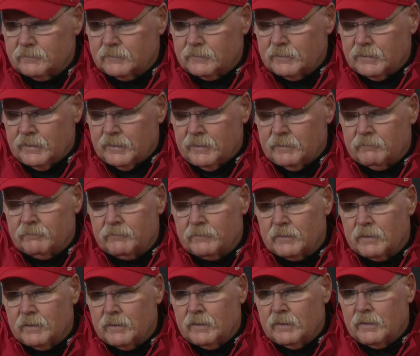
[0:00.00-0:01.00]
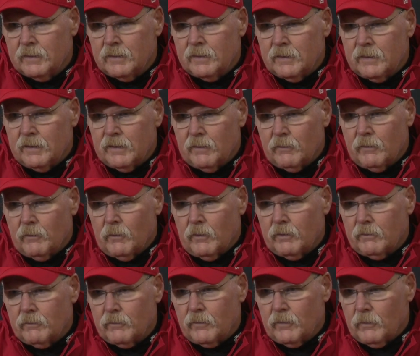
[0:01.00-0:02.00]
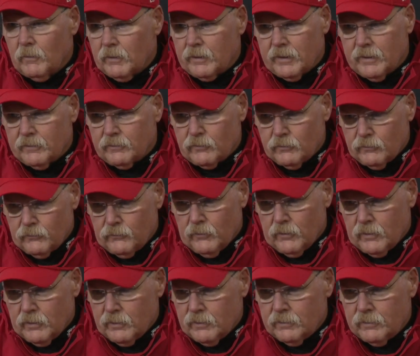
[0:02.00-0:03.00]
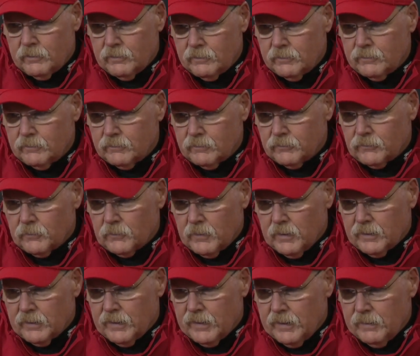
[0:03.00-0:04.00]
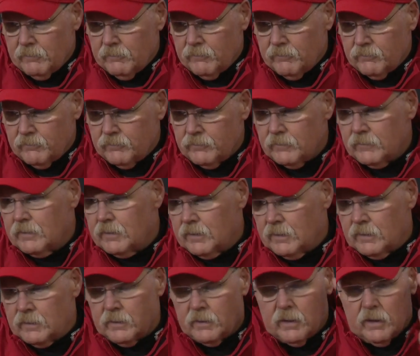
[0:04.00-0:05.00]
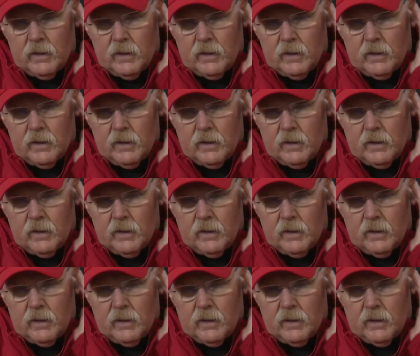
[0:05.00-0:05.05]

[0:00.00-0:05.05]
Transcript: Yeah, we weren't getting too far with the run game, and